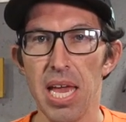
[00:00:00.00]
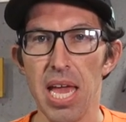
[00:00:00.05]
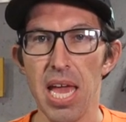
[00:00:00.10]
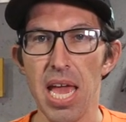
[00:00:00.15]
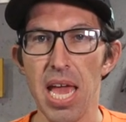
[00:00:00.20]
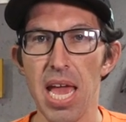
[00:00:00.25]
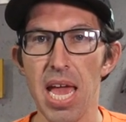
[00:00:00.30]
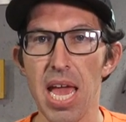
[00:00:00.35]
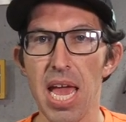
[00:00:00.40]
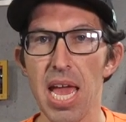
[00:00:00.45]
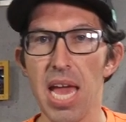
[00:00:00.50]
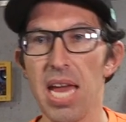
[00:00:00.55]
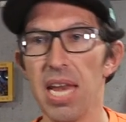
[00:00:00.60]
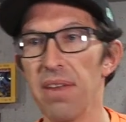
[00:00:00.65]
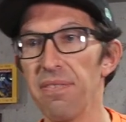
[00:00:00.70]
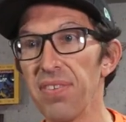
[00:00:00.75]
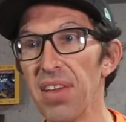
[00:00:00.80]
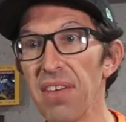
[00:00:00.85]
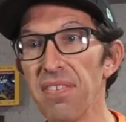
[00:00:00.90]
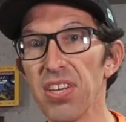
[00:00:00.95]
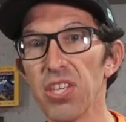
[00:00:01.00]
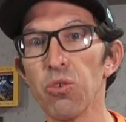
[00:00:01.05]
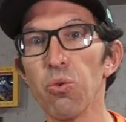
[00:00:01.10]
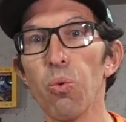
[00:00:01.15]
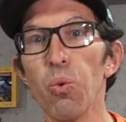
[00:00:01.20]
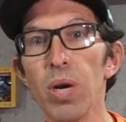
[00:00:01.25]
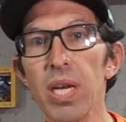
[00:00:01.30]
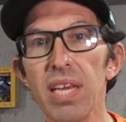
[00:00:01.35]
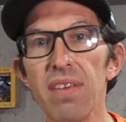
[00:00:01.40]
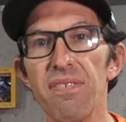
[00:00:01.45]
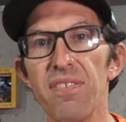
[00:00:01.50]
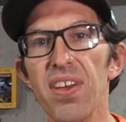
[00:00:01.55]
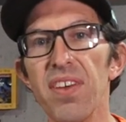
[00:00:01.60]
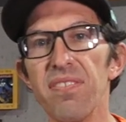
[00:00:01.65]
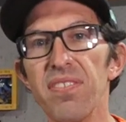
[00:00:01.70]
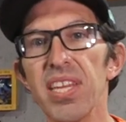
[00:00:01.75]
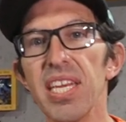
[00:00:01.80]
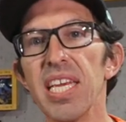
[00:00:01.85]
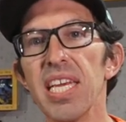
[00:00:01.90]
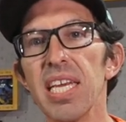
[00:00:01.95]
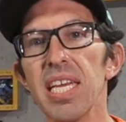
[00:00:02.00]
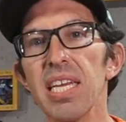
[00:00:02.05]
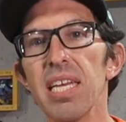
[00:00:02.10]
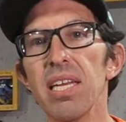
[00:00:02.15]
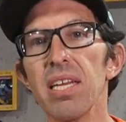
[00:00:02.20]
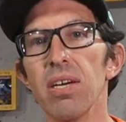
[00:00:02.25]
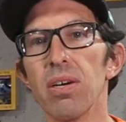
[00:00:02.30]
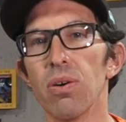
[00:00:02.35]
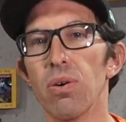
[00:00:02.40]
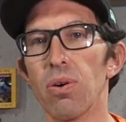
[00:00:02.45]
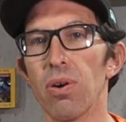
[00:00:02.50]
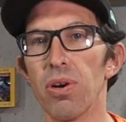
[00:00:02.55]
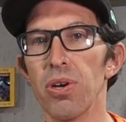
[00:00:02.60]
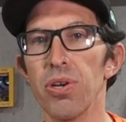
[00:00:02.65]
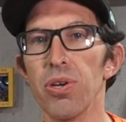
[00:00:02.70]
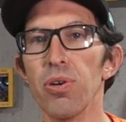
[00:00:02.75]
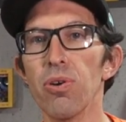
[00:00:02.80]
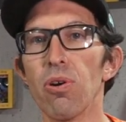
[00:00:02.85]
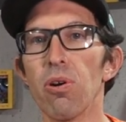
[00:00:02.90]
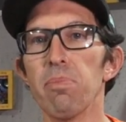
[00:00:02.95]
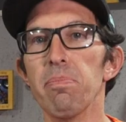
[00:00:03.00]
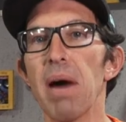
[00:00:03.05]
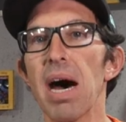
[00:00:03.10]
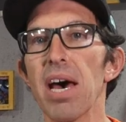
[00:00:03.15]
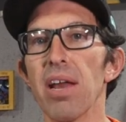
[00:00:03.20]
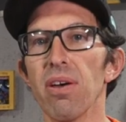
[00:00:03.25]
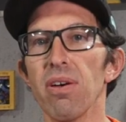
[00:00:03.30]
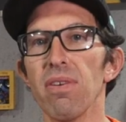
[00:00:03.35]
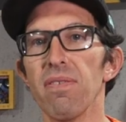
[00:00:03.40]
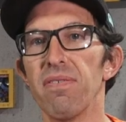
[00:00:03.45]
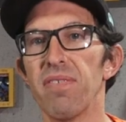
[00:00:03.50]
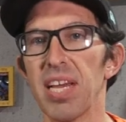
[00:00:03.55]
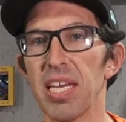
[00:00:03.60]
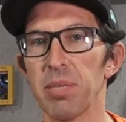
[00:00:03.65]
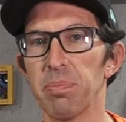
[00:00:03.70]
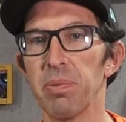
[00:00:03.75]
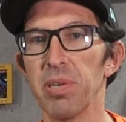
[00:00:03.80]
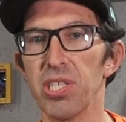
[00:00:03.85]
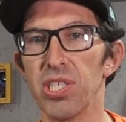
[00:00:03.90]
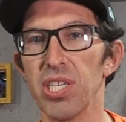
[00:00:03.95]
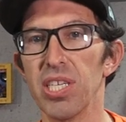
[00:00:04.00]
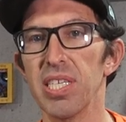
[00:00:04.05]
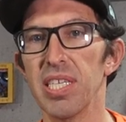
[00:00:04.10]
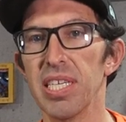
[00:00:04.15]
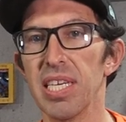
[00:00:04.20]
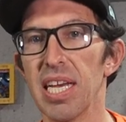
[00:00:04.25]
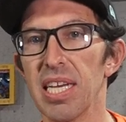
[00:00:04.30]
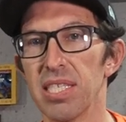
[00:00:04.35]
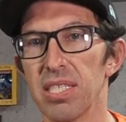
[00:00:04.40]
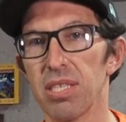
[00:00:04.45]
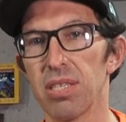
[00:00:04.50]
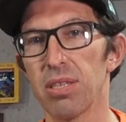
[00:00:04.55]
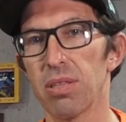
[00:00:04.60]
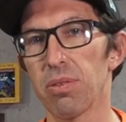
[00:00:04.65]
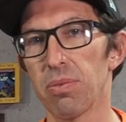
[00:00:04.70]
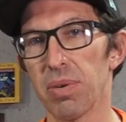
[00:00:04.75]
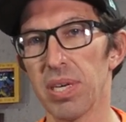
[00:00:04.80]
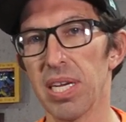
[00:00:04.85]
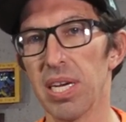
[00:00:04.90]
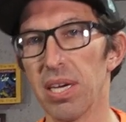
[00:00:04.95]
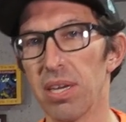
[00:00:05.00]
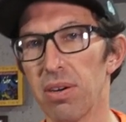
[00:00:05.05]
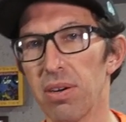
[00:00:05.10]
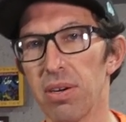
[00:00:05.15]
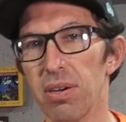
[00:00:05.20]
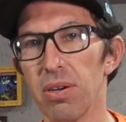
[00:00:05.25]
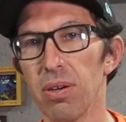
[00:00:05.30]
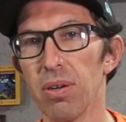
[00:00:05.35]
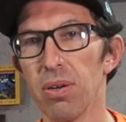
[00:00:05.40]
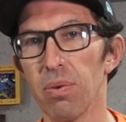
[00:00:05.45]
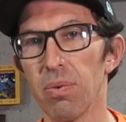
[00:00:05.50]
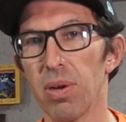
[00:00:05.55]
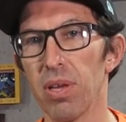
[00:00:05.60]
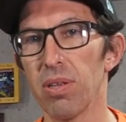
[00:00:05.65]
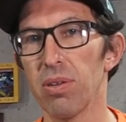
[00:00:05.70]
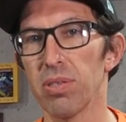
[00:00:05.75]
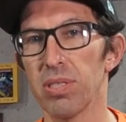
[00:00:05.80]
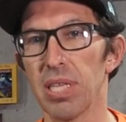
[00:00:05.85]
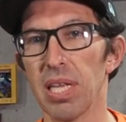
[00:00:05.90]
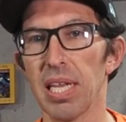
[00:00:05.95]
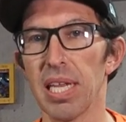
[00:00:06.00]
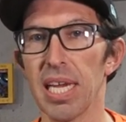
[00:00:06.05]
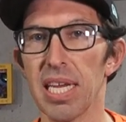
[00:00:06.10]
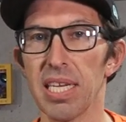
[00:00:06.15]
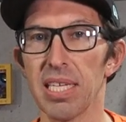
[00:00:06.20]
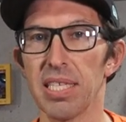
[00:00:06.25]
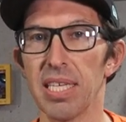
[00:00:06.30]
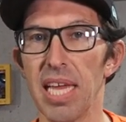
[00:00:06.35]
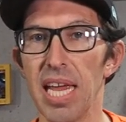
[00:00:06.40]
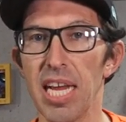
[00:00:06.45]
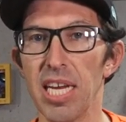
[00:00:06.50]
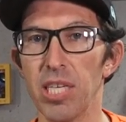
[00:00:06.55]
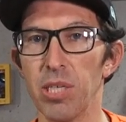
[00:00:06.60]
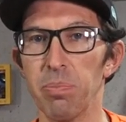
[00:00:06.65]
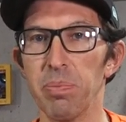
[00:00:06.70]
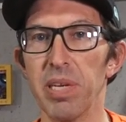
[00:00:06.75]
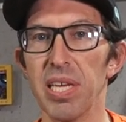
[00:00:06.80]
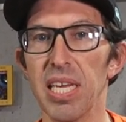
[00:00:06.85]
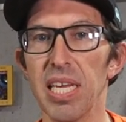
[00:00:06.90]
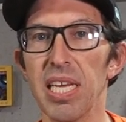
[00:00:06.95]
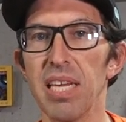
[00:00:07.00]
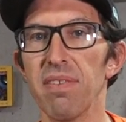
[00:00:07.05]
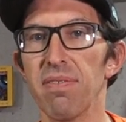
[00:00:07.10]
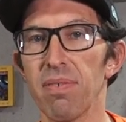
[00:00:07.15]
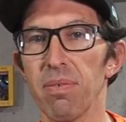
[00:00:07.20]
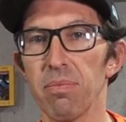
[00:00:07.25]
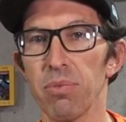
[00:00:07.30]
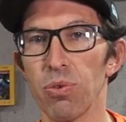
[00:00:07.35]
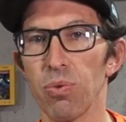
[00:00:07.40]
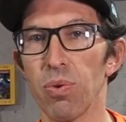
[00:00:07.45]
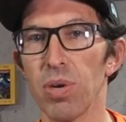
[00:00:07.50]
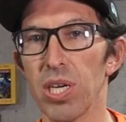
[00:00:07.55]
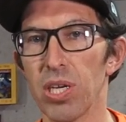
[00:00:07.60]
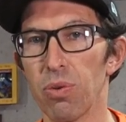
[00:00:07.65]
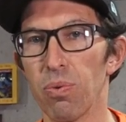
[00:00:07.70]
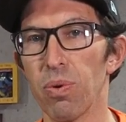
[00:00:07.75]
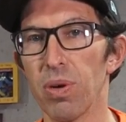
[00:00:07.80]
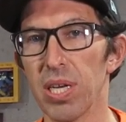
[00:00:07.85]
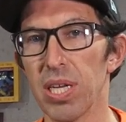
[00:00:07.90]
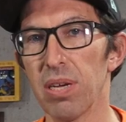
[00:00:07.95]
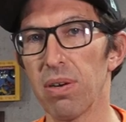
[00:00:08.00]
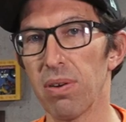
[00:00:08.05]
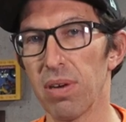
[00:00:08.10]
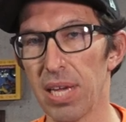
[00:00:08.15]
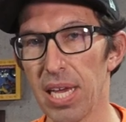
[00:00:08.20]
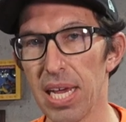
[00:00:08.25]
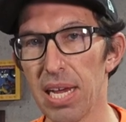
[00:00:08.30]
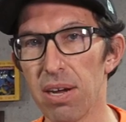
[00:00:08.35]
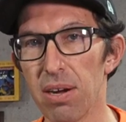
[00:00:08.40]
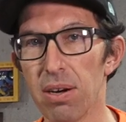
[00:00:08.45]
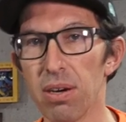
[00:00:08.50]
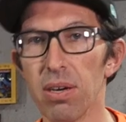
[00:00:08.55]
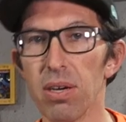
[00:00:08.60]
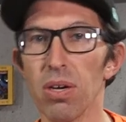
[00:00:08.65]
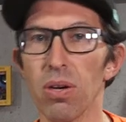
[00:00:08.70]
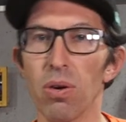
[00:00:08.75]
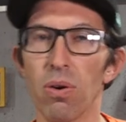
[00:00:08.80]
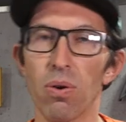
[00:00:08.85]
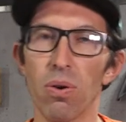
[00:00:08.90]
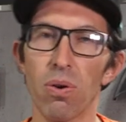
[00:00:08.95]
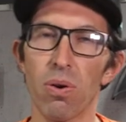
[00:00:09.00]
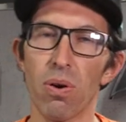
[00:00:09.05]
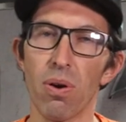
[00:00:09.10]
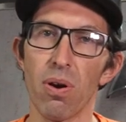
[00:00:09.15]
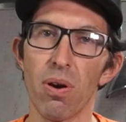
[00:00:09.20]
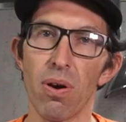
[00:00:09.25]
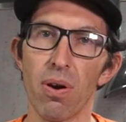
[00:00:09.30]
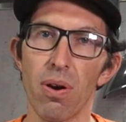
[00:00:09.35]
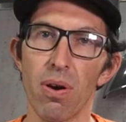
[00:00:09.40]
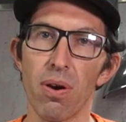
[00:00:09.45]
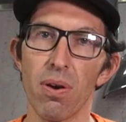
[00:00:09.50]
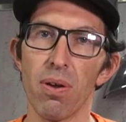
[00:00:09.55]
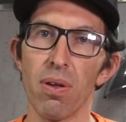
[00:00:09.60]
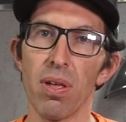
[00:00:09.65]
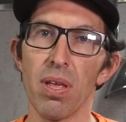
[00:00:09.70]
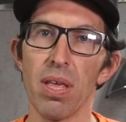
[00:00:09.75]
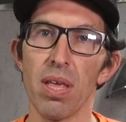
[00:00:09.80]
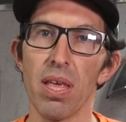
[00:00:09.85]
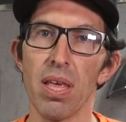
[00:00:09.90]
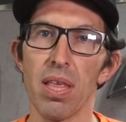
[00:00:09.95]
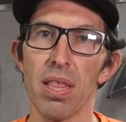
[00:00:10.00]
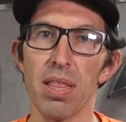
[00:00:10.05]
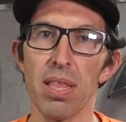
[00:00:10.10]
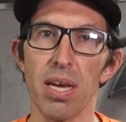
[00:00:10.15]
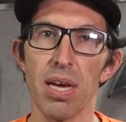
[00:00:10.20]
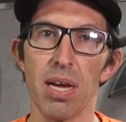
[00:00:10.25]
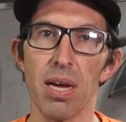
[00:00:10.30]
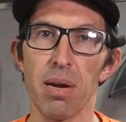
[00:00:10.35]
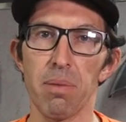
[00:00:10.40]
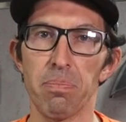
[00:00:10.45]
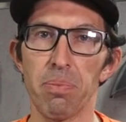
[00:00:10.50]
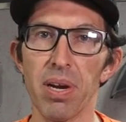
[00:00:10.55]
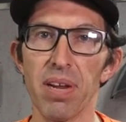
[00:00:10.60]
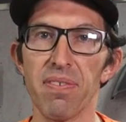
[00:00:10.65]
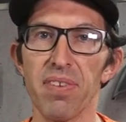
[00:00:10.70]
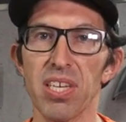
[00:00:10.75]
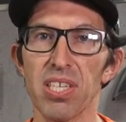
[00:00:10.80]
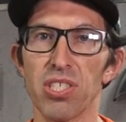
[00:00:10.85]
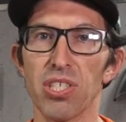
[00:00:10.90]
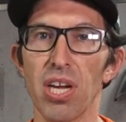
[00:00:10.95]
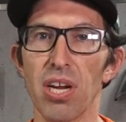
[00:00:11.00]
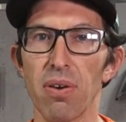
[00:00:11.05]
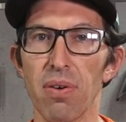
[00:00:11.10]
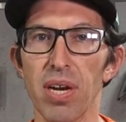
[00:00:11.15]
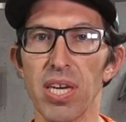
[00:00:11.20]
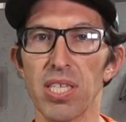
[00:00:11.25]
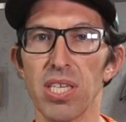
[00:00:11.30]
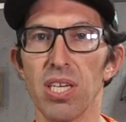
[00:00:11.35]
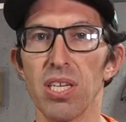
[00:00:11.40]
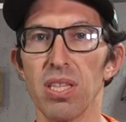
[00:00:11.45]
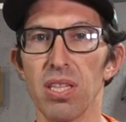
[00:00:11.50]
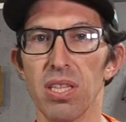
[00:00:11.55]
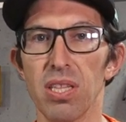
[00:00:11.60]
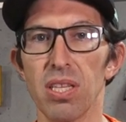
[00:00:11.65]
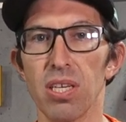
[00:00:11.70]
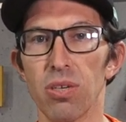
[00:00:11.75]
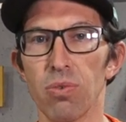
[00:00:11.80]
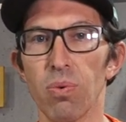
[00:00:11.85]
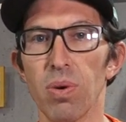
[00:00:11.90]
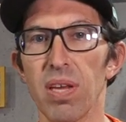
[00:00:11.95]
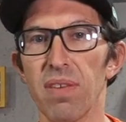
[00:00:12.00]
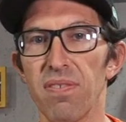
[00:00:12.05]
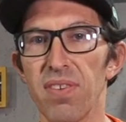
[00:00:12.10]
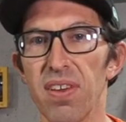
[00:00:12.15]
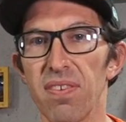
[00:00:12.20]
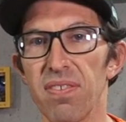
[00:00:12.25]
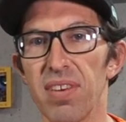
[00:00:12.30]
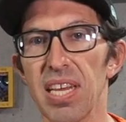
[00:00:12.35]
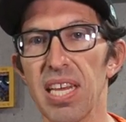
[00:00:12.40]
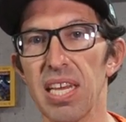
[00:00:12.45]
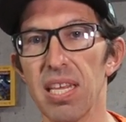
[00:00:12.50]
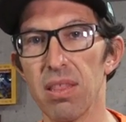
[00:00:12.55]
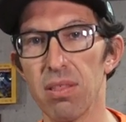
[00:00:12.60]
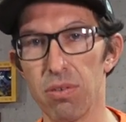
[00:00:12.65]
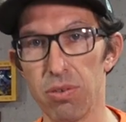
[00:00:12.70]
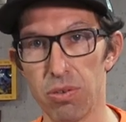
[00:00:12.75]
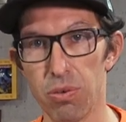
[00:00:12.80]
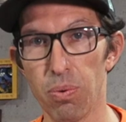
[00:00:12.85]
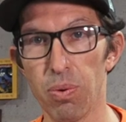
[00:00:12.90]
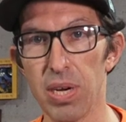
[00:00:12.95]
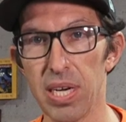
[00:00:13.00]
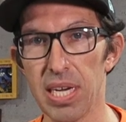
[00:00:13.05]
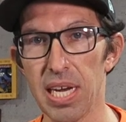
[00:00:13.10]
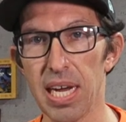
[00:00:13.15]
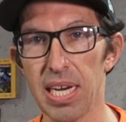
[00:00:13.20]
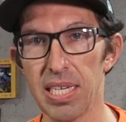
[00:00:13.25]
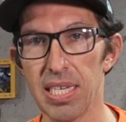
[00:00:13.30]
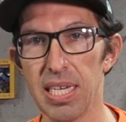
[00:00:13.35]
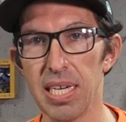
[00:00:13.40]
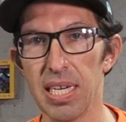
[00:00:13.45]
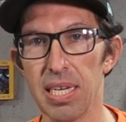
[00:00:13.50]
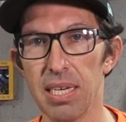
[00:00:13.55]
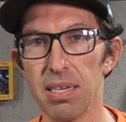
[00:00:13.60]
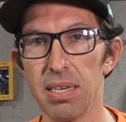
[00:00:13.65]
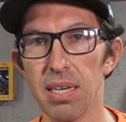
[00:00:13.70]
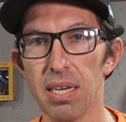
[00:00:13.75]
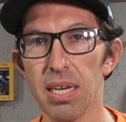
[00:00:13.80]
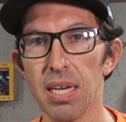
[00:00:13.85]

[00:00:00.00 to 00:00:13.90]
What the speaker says: And if you have a 2015 or newer model Vespa GTS 300, whether it's the latest HPE from 2020 or later, or the previous generation, the 2015 through 2019,